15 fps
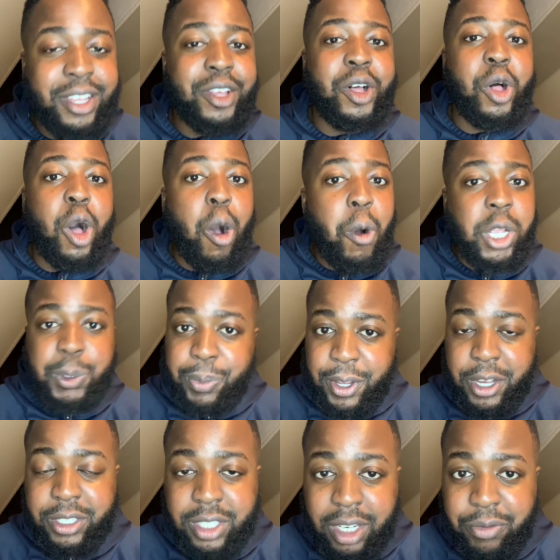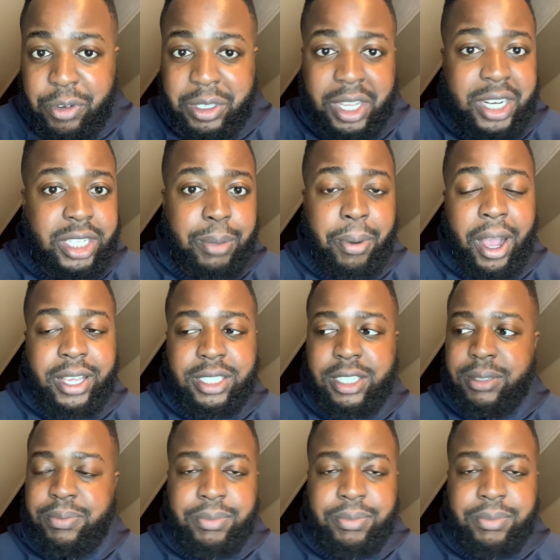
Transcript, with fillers: Always pay yourself first. Any deposit,